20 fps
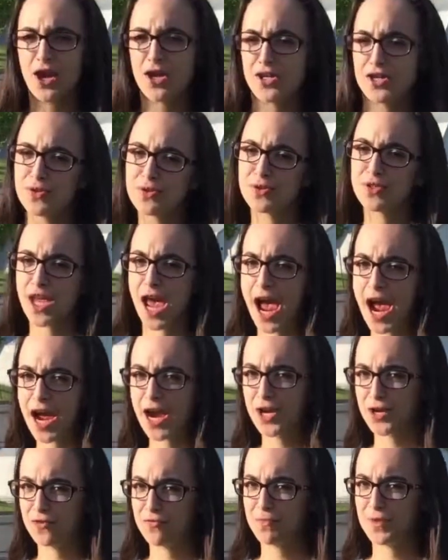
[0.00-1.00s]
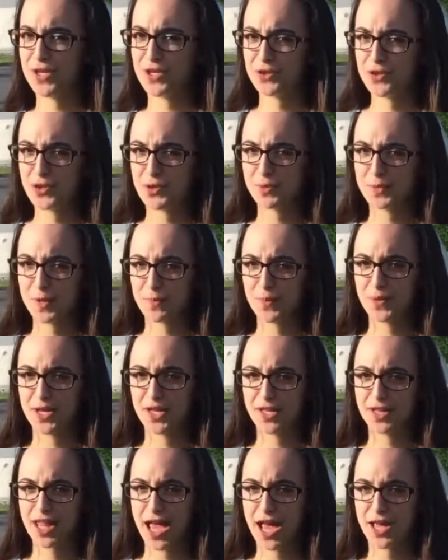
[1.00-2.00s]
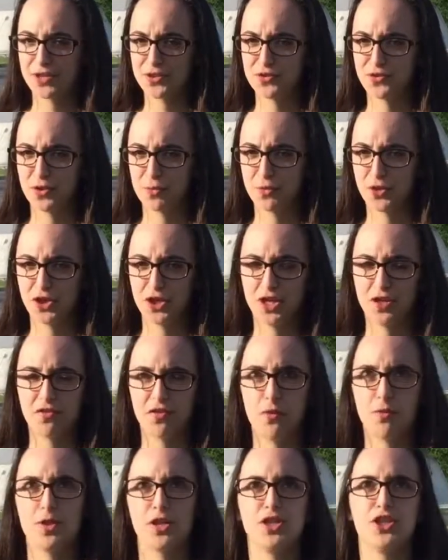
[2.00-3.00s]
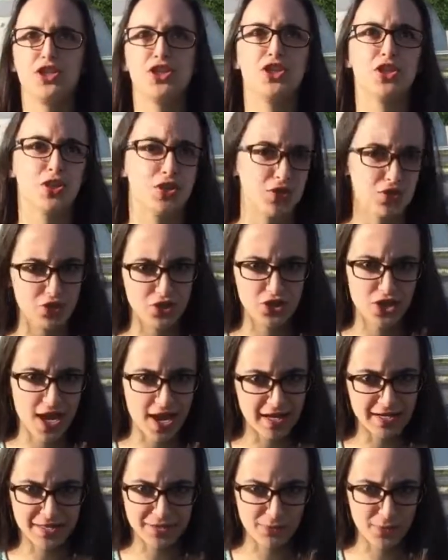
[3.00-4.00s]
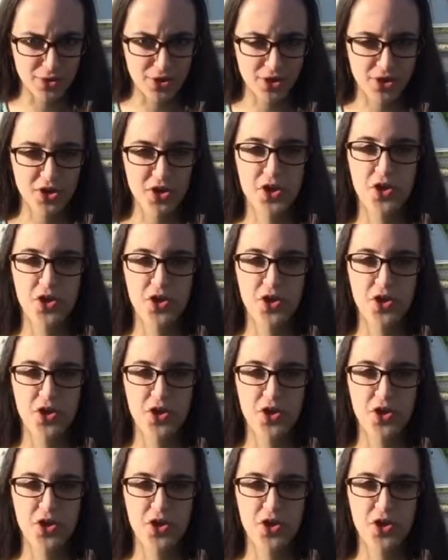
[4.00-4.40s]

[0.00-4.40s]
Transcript: Are you tired of being cooped up in a classroom learning from a huge textbook?